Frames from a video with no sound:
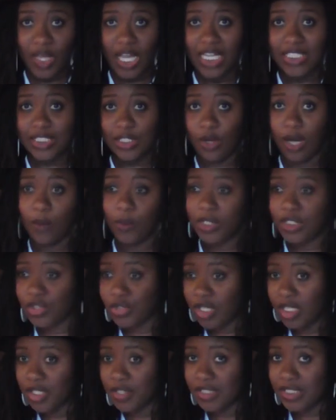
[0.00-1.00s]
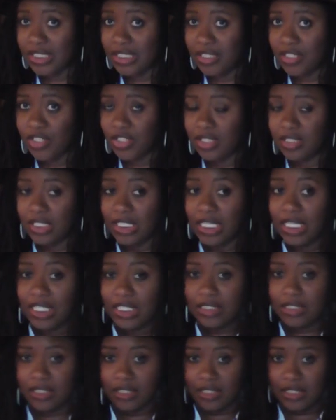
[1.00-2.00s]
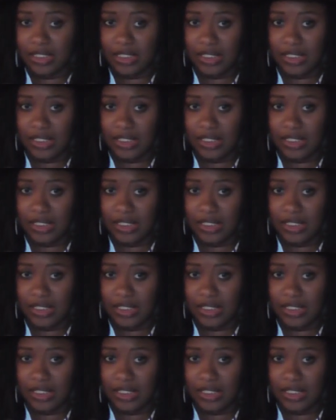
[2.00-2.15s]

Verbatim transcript: So I want to draw your attention to this